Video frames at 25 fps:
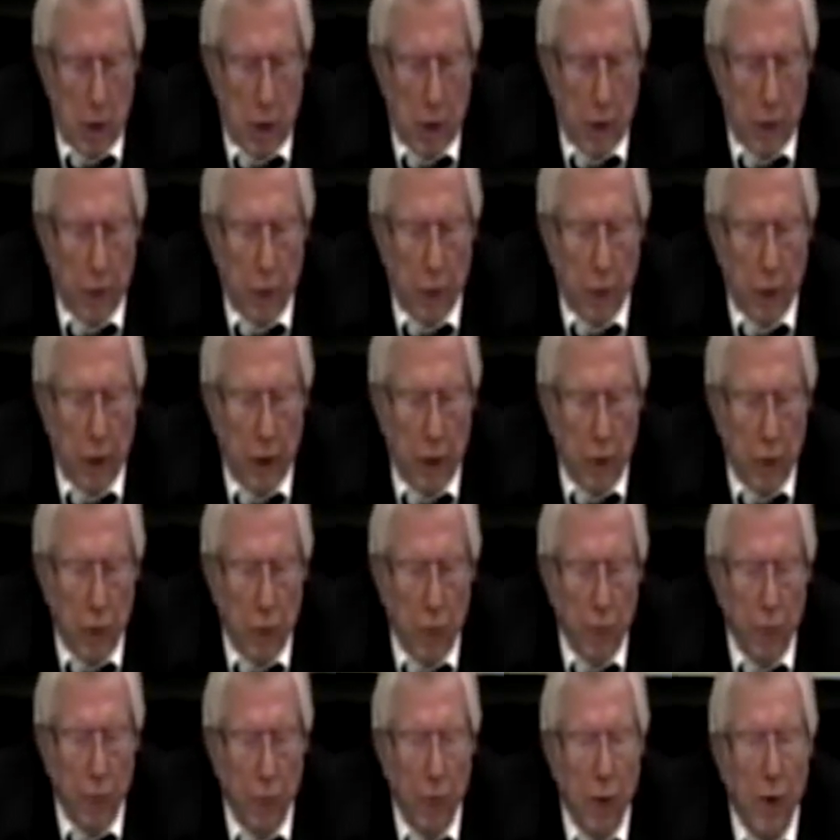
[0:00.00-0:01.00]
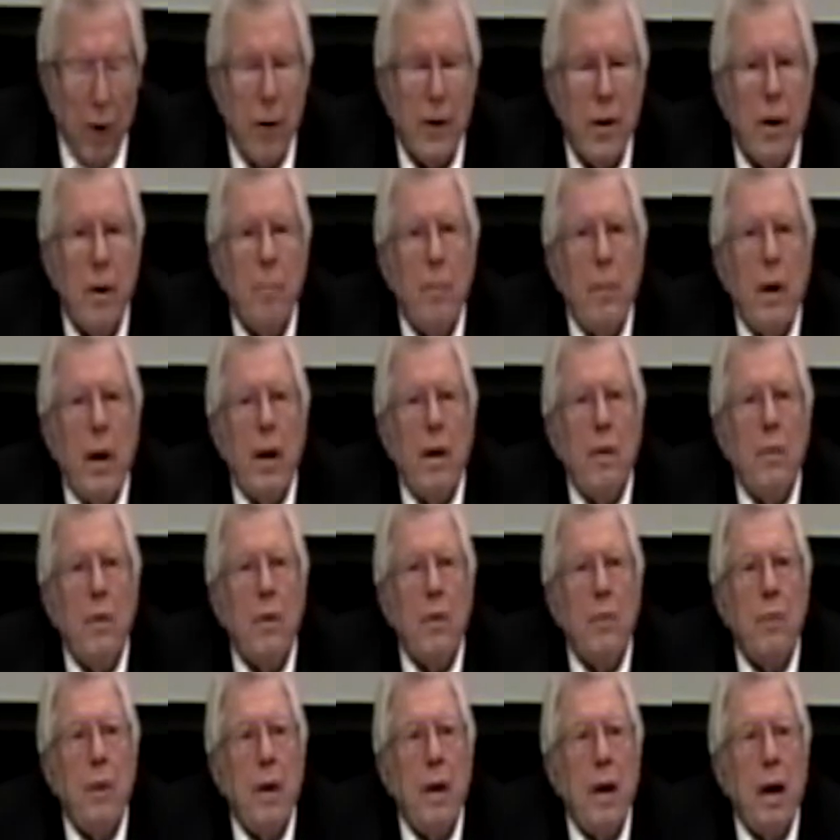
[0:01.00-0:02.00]
So he took 400 men
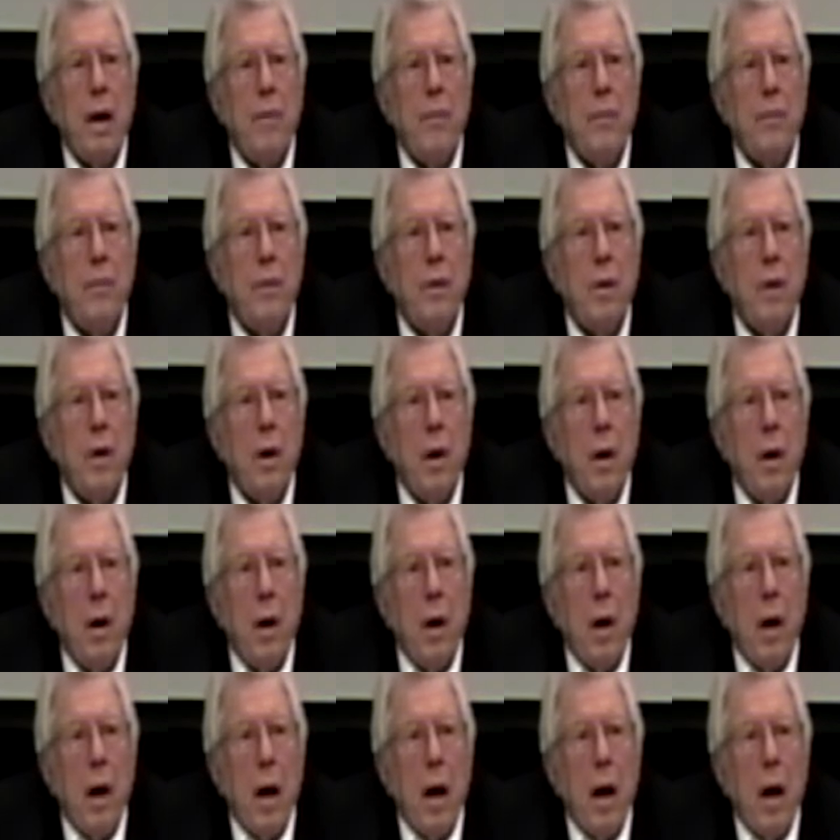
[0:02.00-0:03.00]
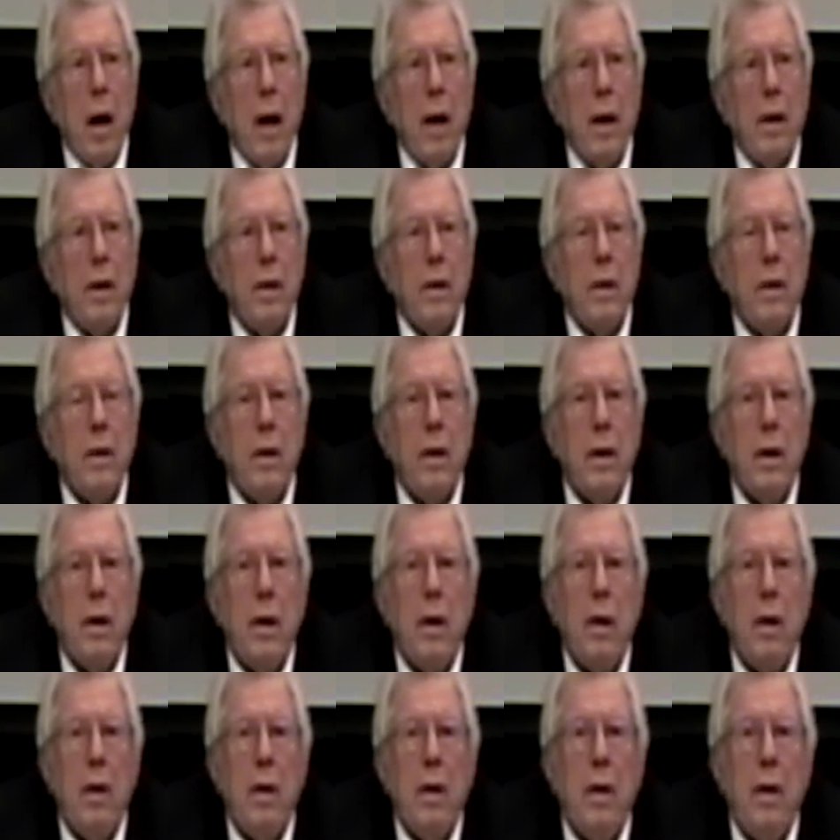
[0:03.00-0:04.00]
which were left and
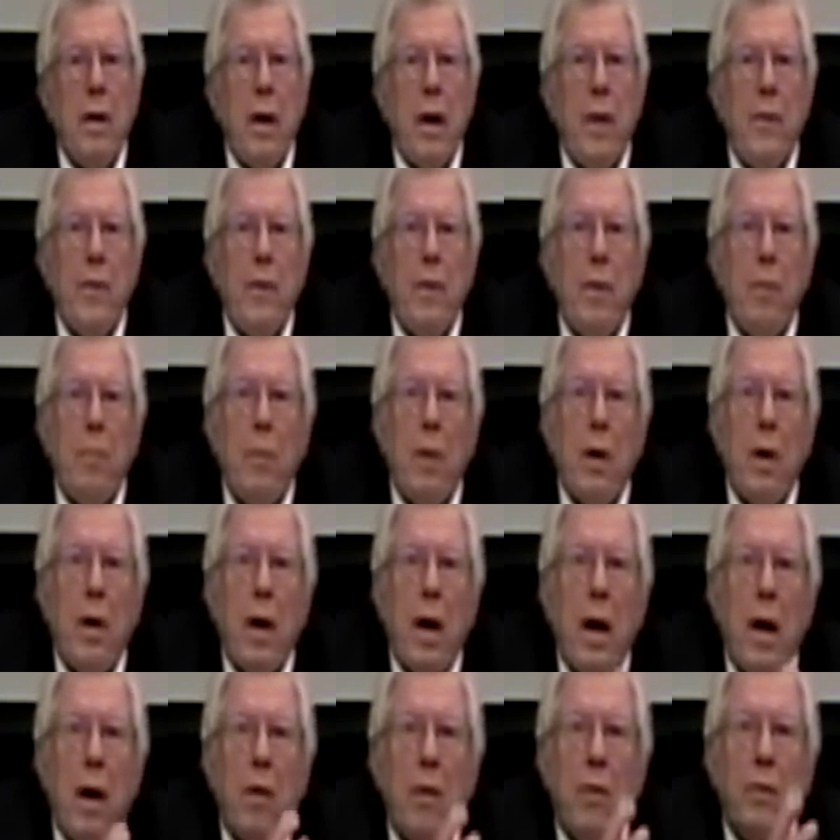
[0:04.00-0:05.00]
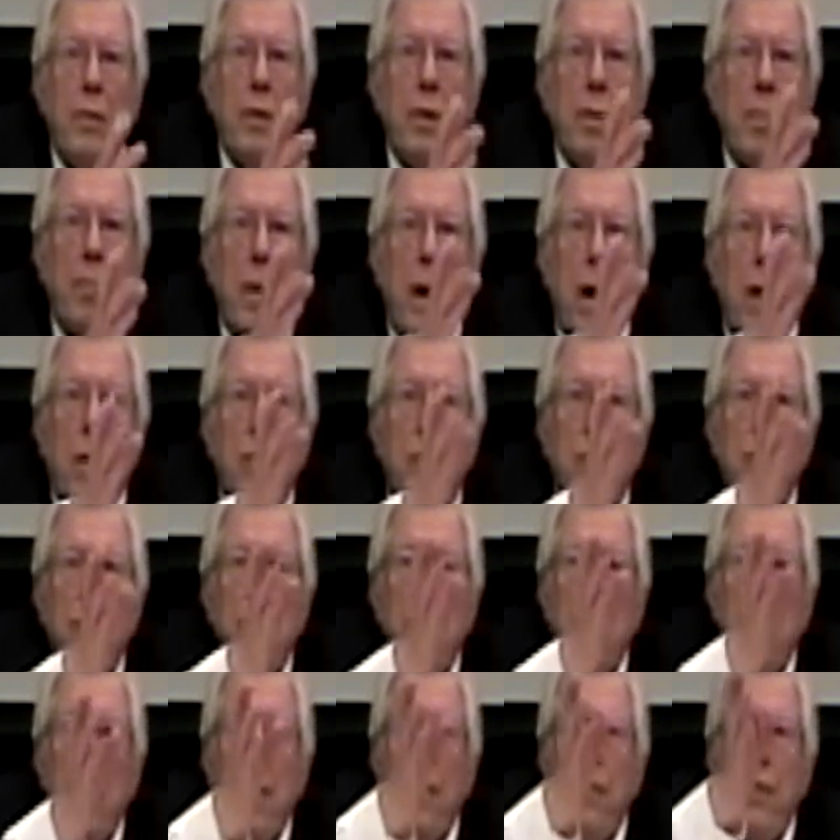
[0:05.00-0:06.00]
he led them around a
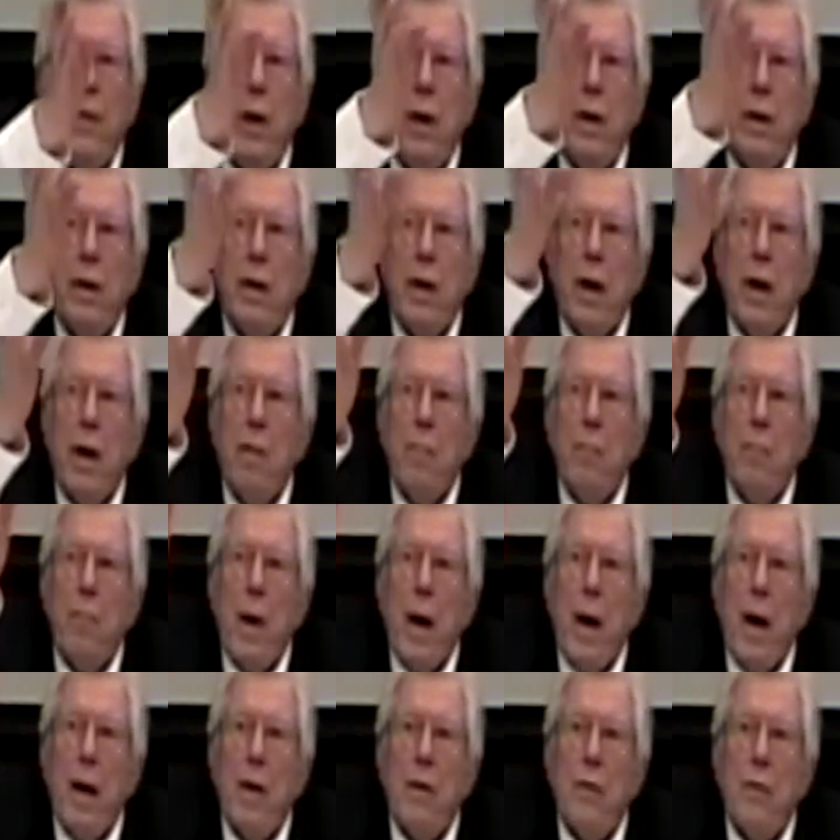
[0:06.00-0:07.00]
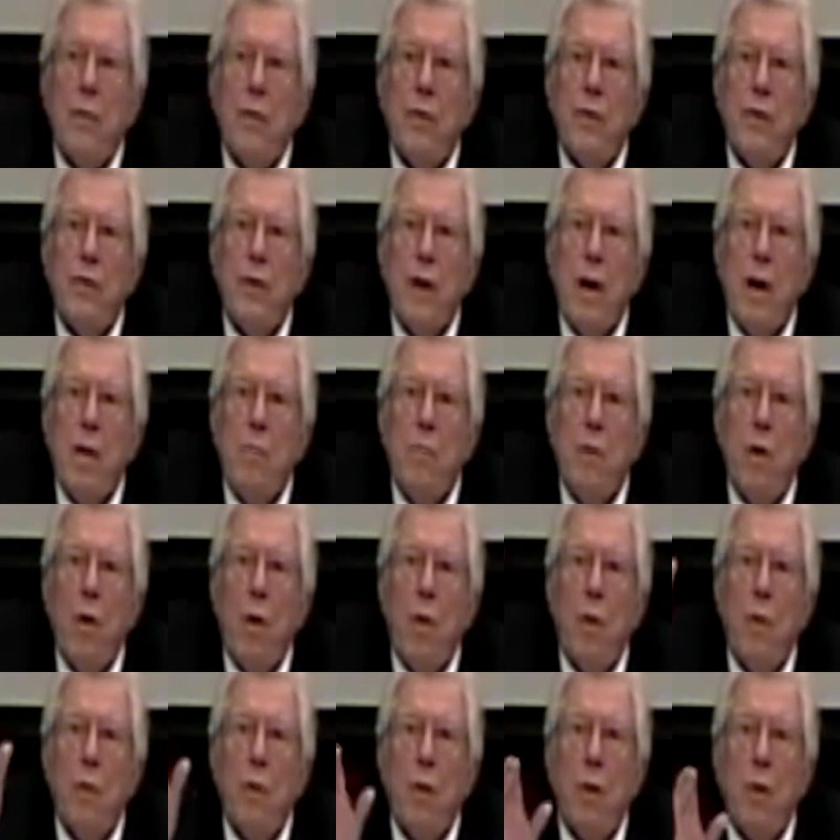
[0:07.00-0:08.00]
mountain and then came back to the same
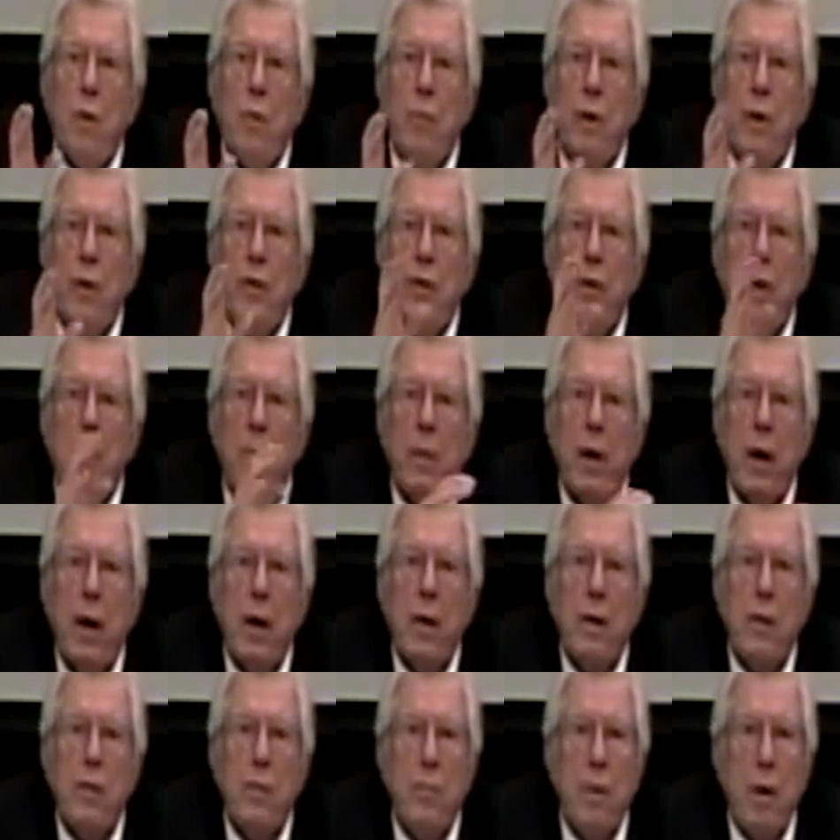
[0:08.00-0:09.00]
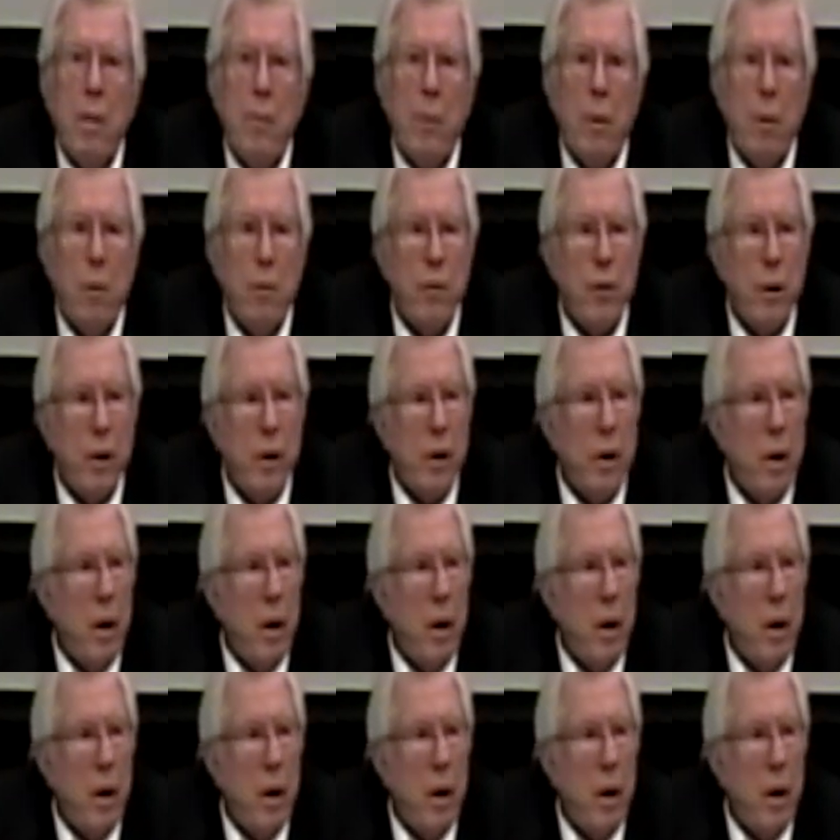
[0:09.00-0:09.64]
road on which the Americans were approaching.